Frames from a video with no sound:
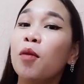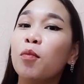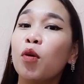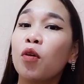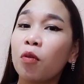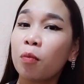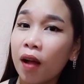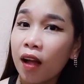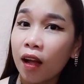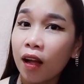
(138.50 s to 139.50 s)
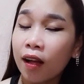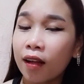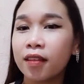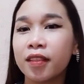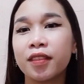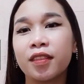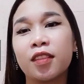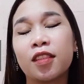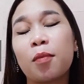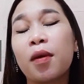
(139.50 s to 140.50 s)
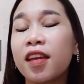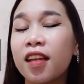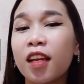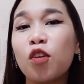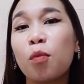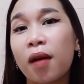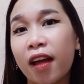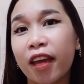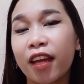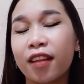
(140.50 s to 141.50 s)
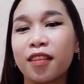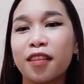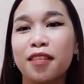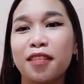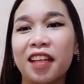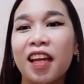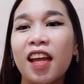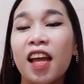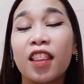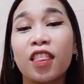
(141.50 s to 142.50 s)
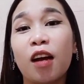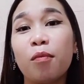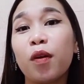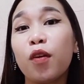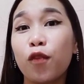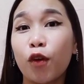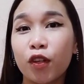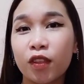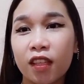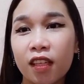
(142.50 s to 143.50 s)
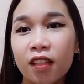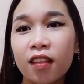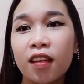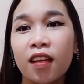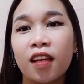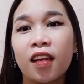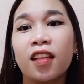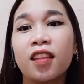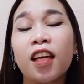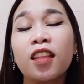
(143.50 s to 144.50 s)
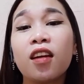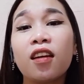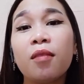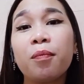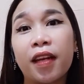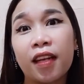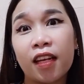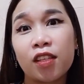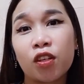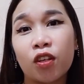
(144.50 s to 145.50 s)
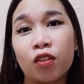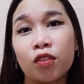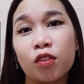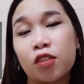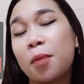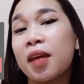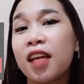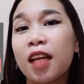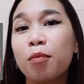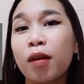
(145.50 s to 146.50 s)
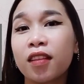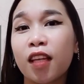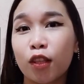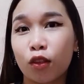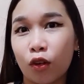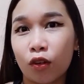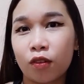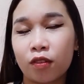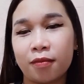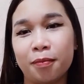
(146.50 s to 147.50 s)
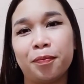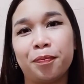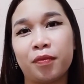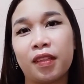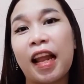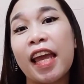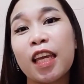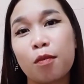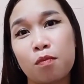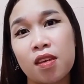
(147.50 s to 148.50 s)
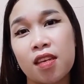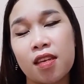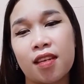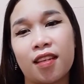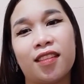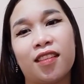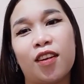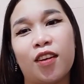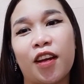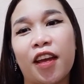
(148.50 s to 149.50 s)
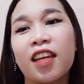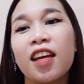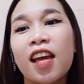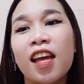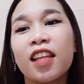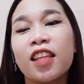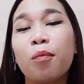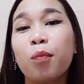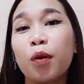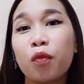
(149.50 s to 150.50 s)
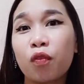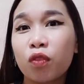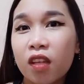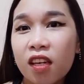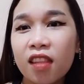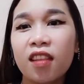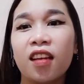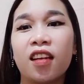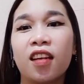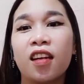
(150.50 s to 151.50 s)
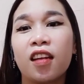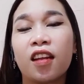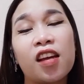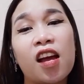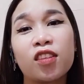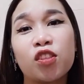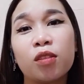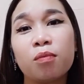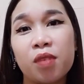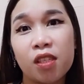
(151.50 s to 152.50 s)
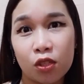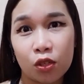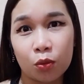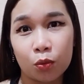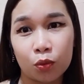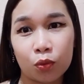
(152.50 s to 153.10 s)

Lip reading: mukbang. Na mahilig kumain. Number 14, TikTok compilation. Sa mahilig mag-TikTok. Like me. Okay. Number 15, reaction videos.